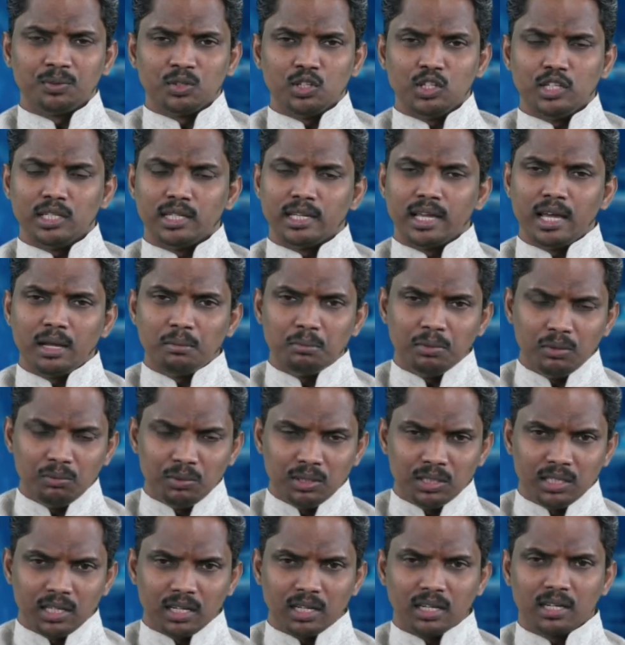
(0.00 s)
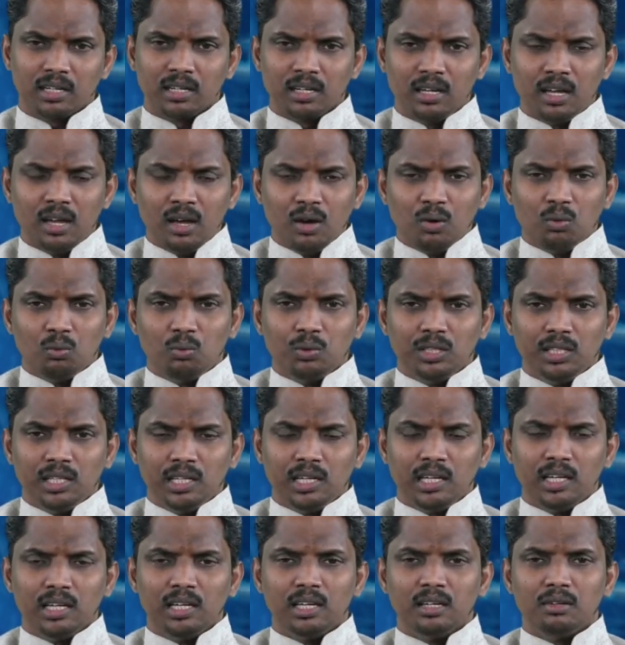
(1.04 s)
It can be with
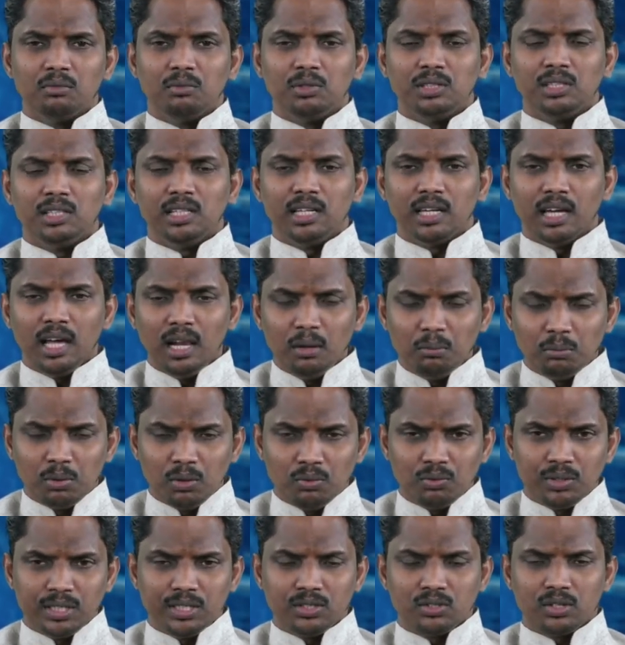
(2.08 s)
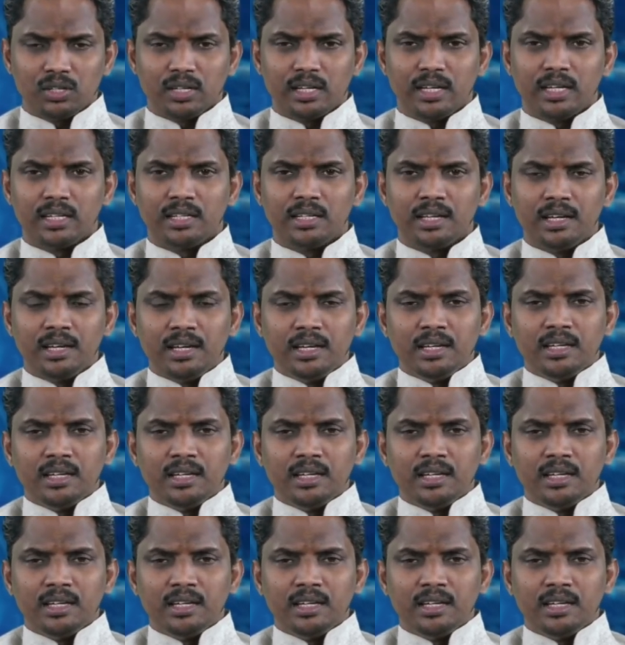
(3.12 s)
the help of internet,